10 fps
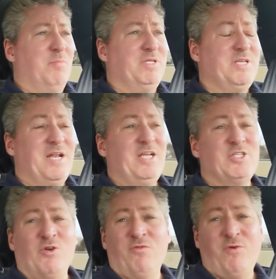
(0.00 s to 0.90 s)
But today,
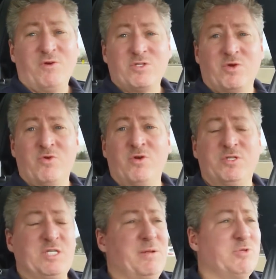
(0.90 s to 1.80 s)
so far so
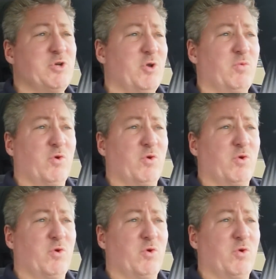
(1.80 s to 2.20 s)
good. Seems good.